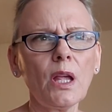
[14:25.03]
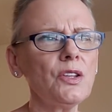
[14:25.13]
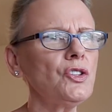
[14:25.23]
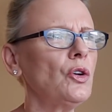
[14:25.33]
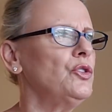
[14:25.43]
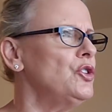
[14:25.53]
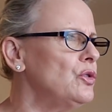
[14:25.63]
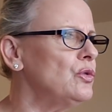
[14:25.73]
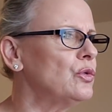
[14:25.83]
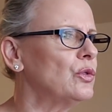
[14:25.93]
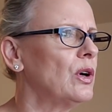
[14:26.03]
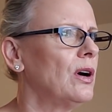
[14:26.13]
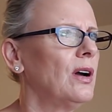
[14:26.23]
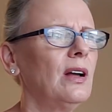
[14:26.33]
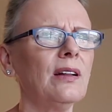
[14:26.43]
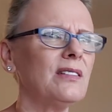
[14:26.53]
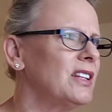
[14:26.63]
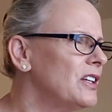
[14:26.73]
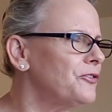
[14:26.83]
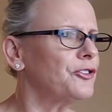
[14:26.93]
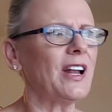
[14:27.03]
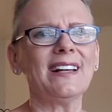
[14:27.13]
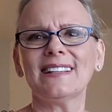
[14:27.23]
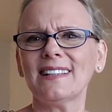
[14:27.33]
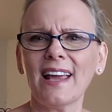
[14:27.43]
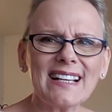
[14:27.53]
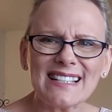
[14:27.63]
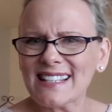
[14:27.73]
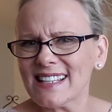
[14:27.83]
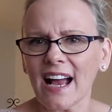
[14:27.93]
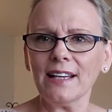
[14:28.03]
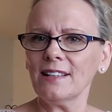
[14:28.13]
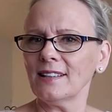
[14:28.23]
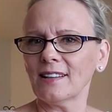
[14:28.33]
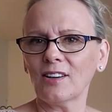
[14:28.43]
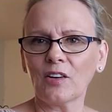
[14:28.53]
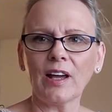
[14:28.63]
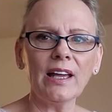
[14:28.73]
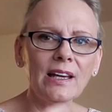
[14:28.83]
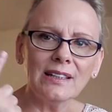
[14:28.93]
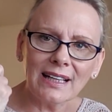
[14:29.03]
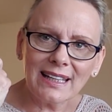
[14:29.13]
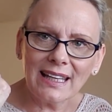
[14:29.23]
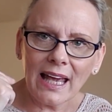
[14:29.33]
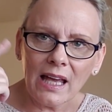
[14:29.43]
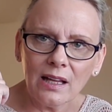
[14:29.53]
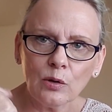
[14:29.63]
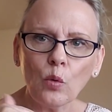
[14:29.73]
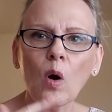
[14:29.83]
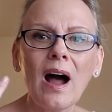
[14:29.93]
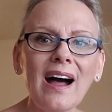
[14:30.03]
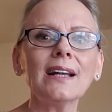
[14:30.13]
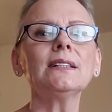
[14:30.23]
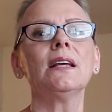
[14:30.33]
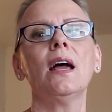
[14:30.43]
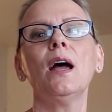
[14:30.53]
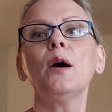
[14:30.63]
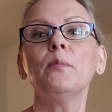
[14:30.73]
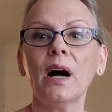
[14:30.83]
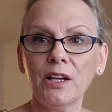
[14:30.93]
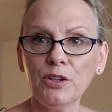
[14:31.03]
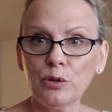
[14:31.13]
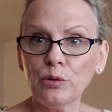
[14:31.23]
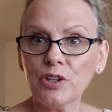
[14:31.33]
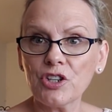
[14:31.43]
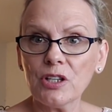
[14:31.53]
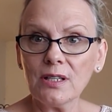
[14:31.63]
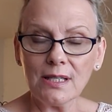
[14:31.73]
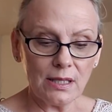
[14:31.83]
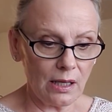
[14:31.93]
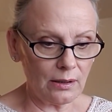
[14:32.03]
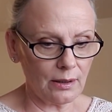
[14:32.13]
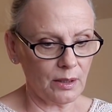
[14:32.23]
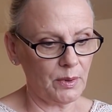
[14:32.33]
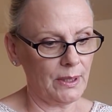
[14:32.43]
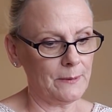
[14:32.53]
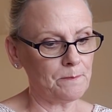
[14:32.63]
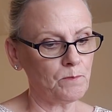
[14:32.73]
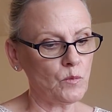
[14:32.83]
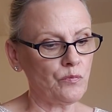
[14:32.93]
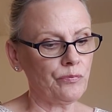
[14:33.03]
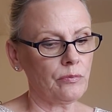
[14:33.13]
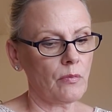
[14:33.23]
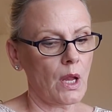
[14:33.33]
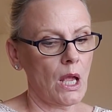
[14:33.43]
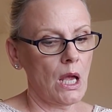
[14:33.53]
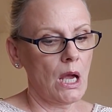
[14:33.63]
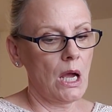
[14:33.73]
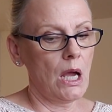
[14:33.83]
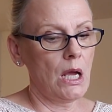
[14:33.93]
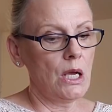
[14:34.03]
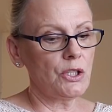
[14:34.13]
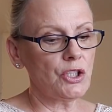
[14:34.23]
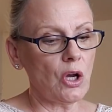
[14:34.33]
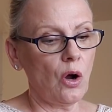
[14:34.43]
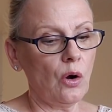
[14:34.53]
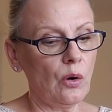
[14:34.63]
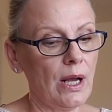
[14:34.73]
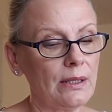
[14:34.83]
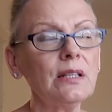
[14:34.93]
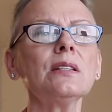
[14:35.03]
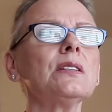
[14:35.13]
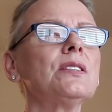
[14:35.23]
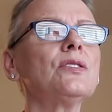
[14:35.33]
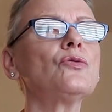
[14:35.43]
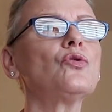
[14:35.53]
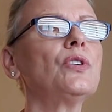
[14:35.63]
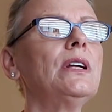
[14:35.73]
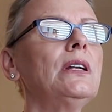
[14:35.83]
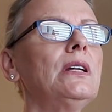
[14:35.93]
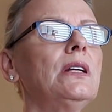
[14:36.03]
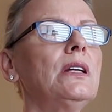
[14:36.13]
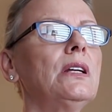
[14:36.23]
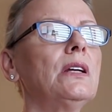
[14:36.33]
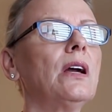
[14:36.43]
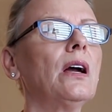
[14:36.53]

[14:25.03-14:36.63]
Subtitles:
So new, different, exciting, okay? And again, what my intuition is telling me. So this is a really